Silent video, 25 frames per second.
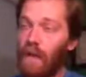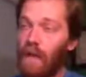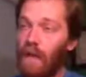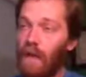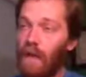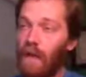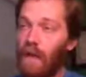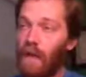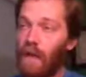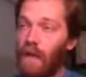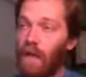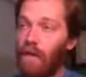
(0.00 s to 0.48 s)

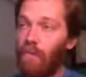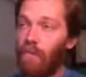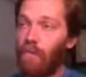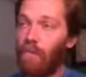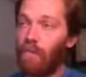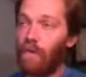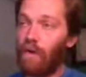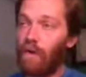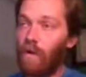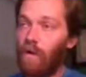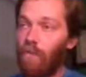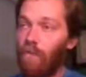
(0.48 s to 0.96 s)

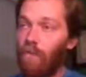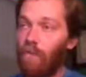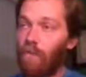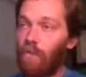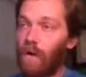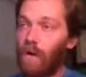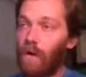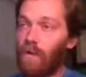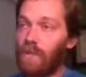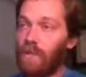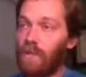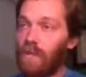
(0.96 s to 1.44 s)

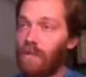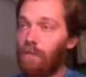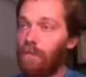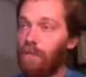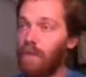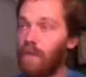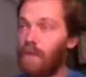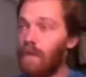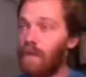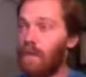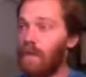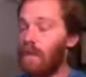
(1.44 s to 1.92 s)
project
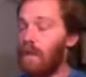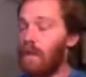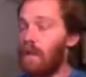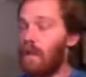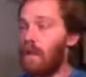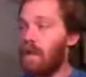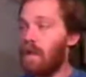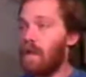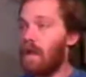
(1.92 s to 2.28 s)
B.